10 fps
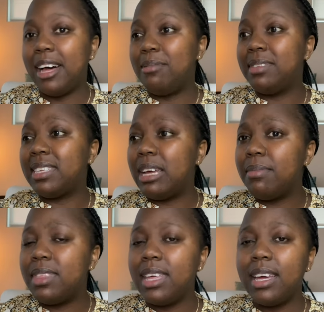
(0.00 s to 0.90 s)
Same
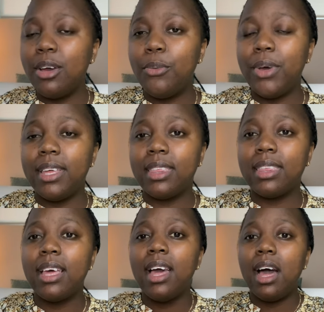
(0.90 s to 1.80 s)
thing with
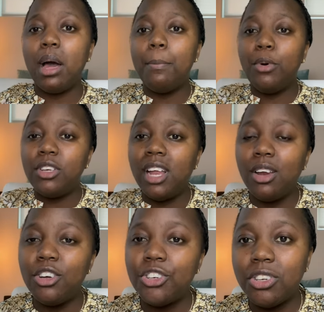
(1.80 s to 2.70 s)
body
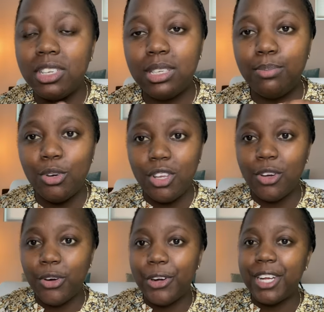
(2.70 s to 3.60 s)
lotions, body
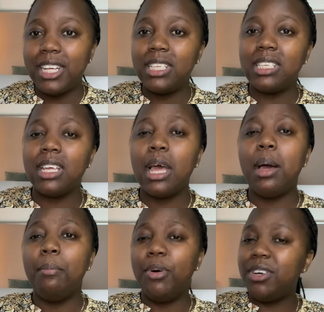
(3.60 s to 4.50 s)
oils,
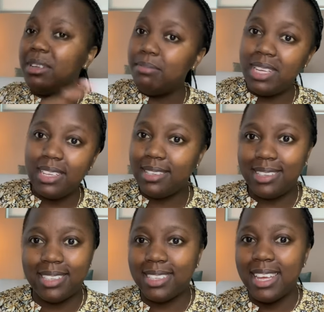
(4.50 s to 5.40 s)
body
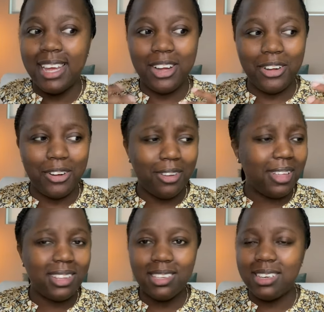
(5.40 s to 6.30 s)
mists, all of
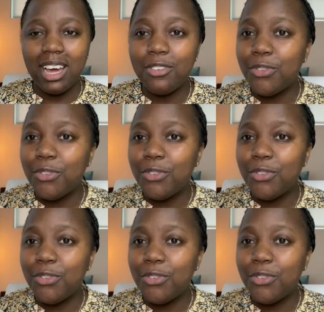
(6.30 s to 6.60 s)
that stuff.